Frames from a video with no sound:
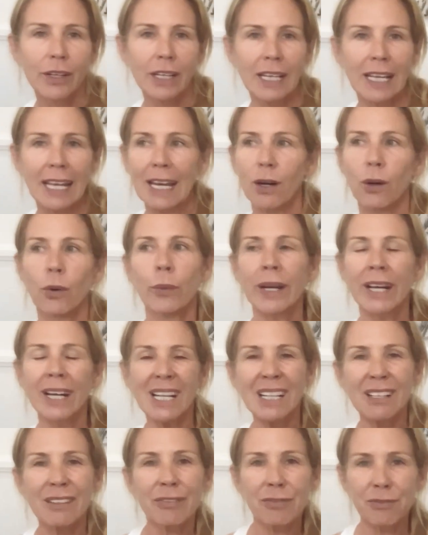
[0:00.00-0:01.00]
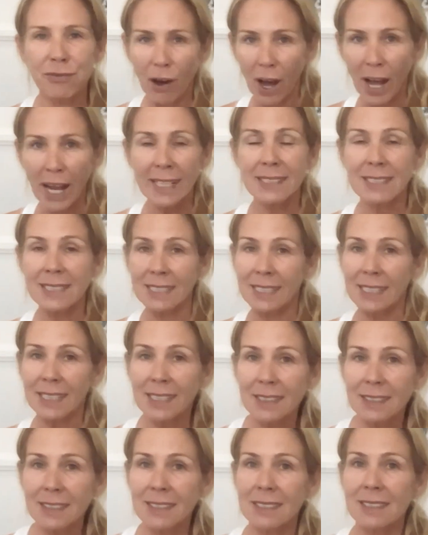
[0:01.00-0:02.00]
Or we're going to fight
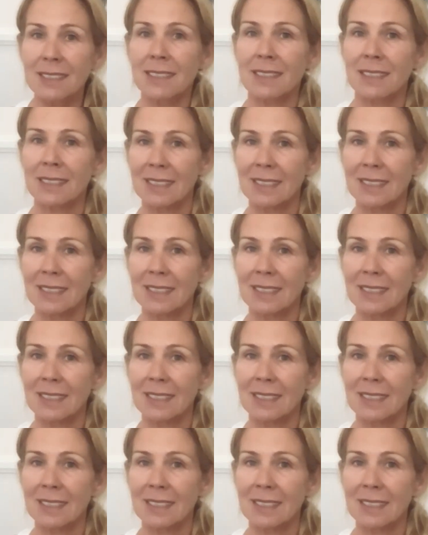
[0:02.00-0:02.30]
it